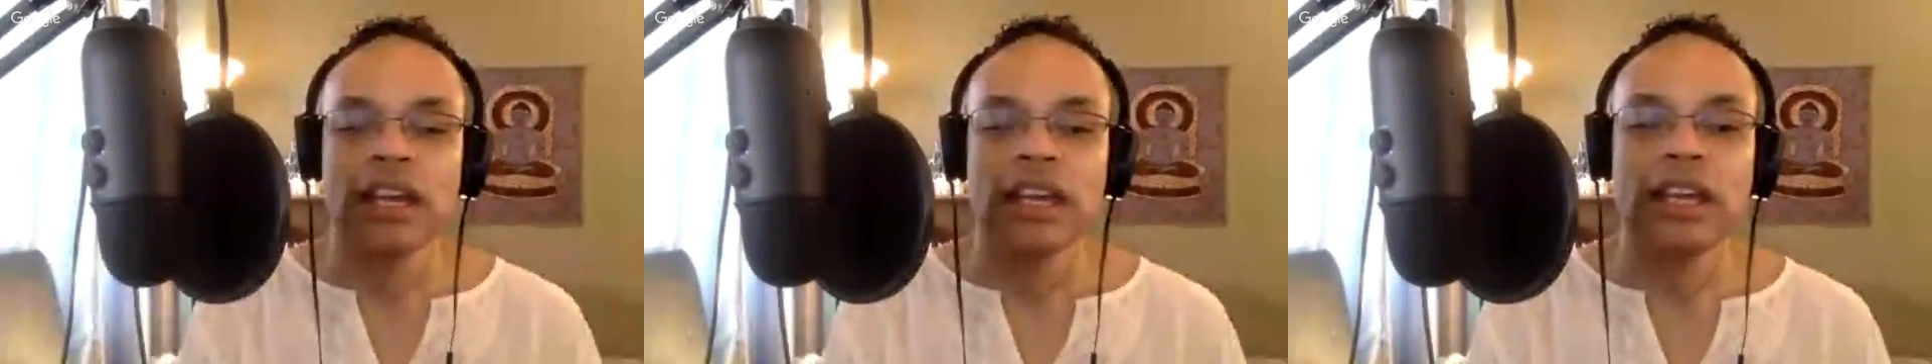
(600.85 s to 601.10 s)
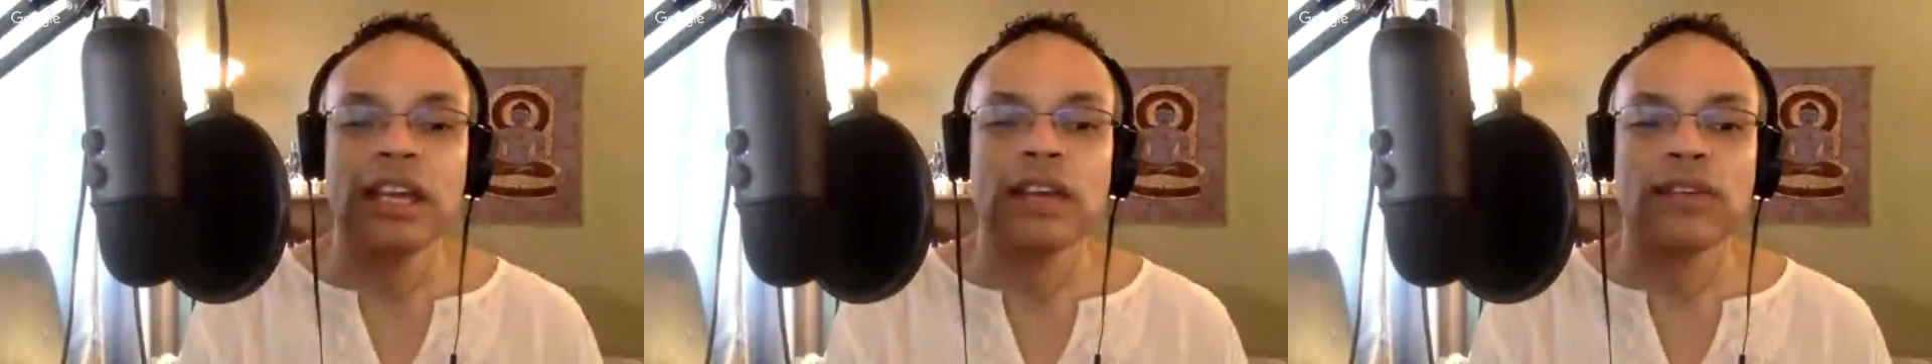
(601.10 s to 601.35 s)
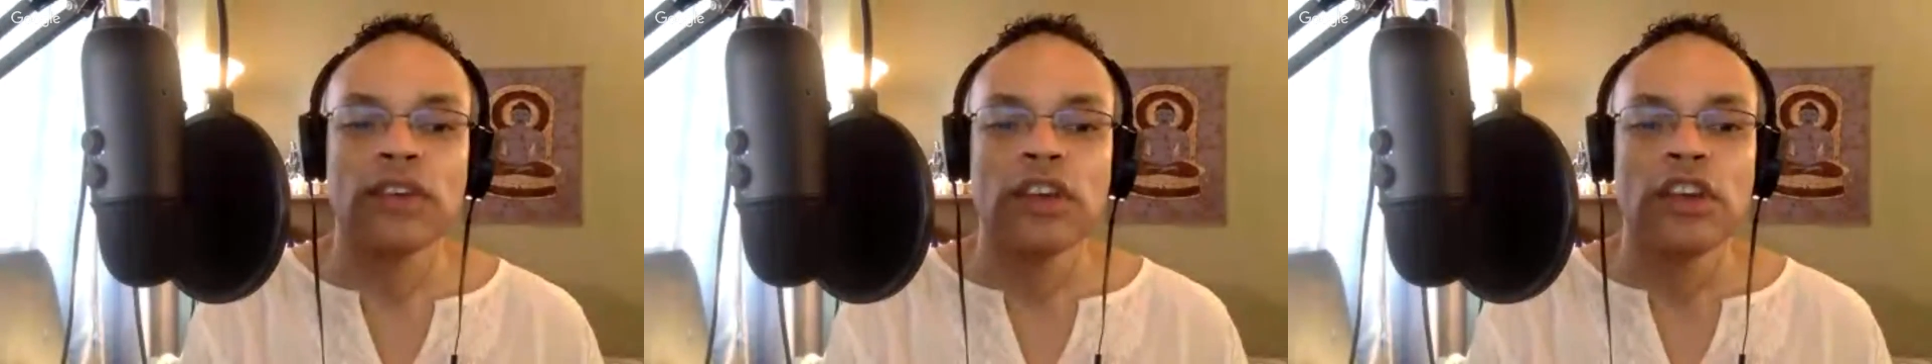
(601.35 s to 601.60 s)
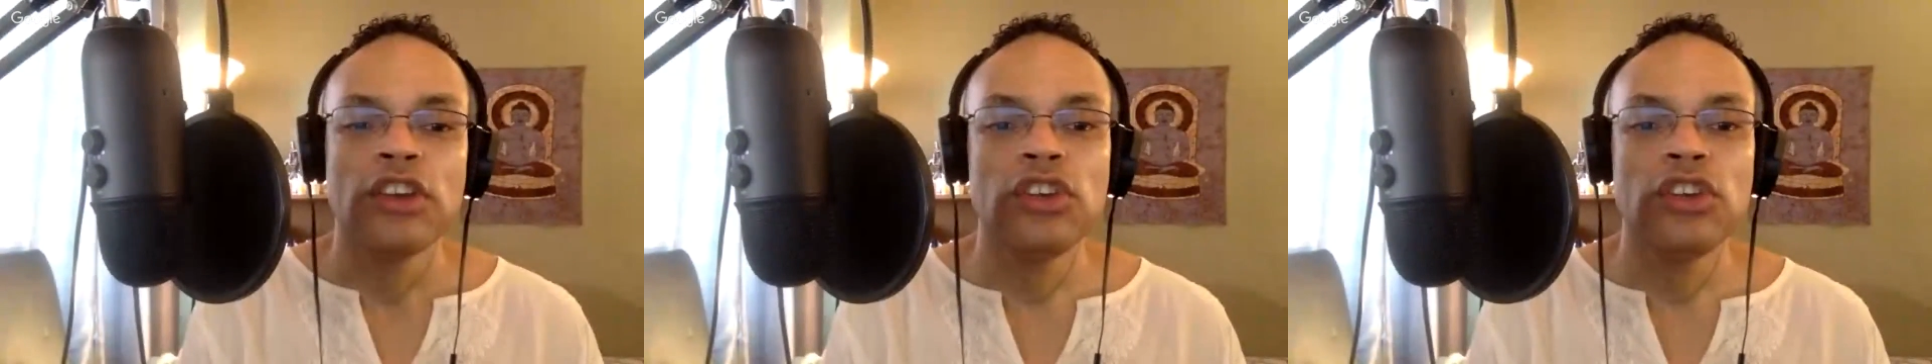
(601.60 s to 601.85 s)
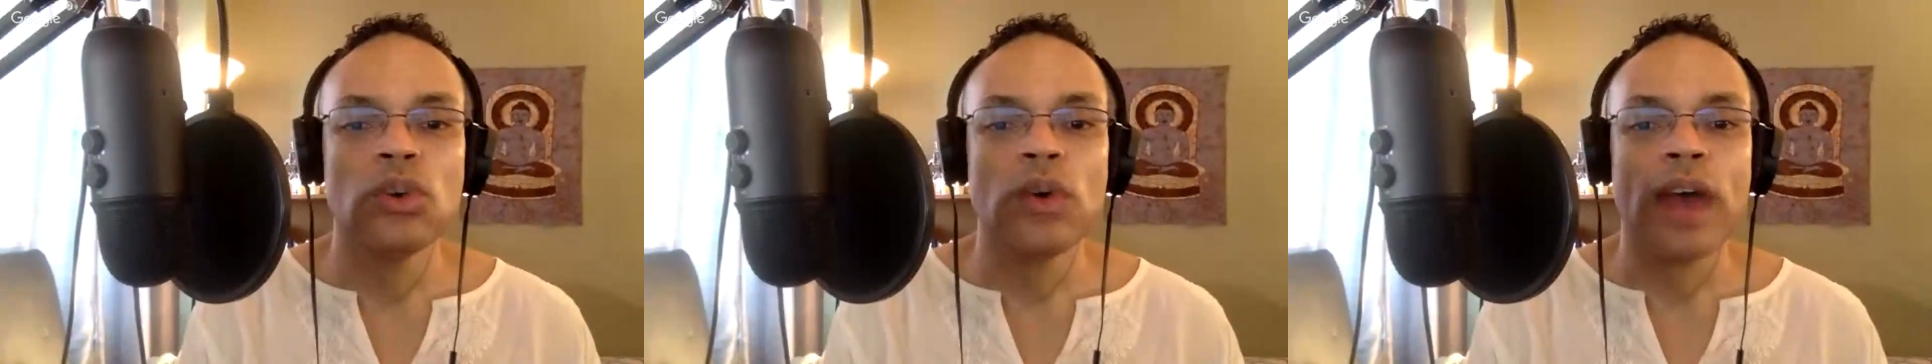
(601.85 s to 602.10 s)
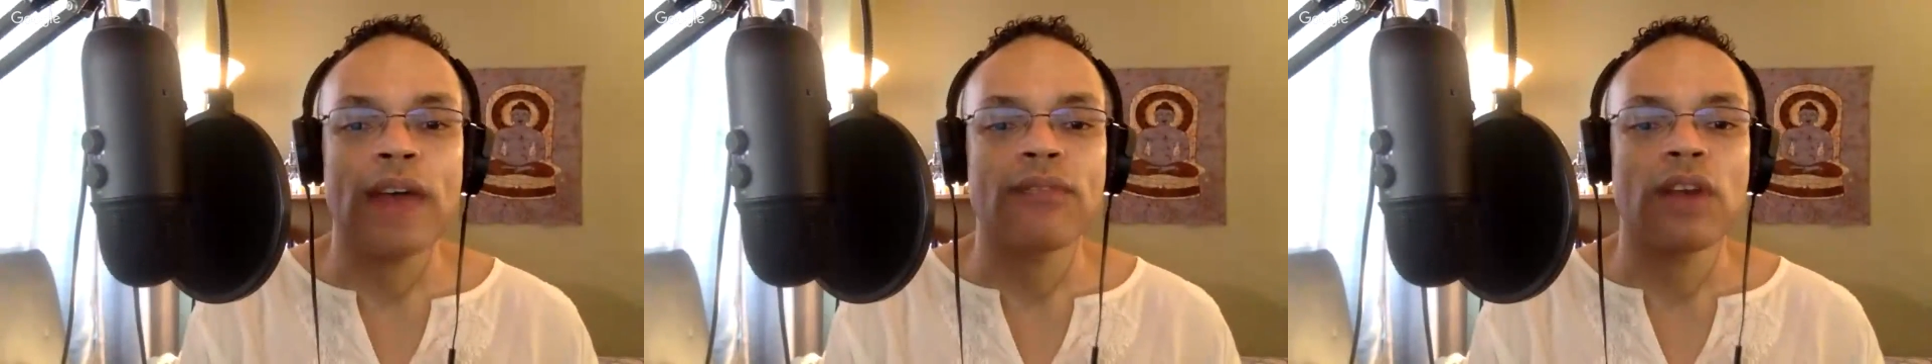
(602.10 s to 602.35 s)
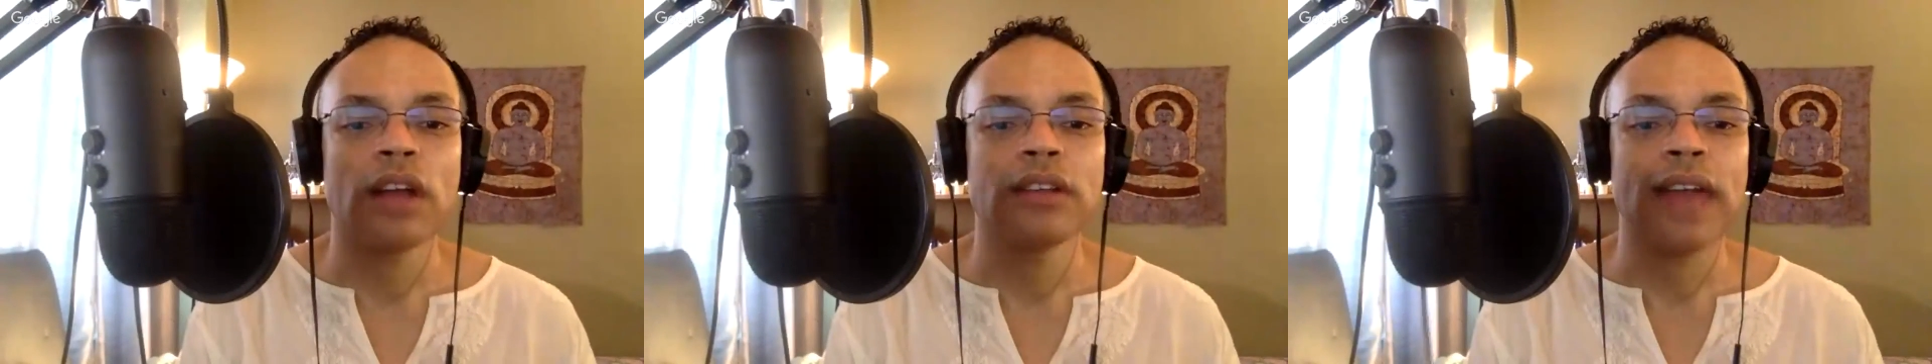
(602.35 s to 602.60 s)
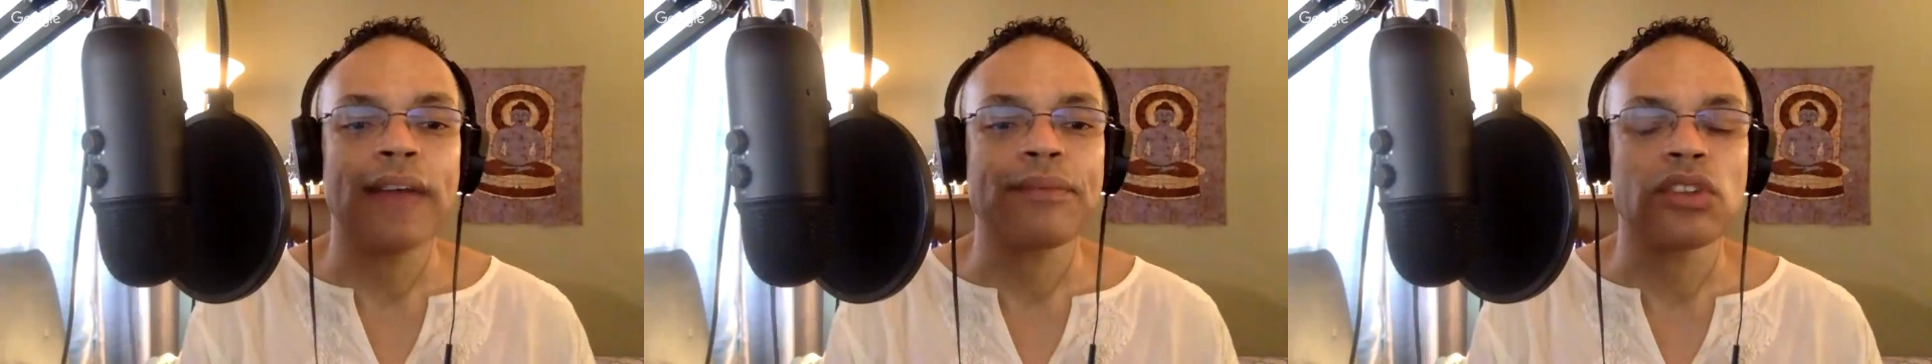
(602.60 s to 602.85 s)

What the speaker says: if you have adapted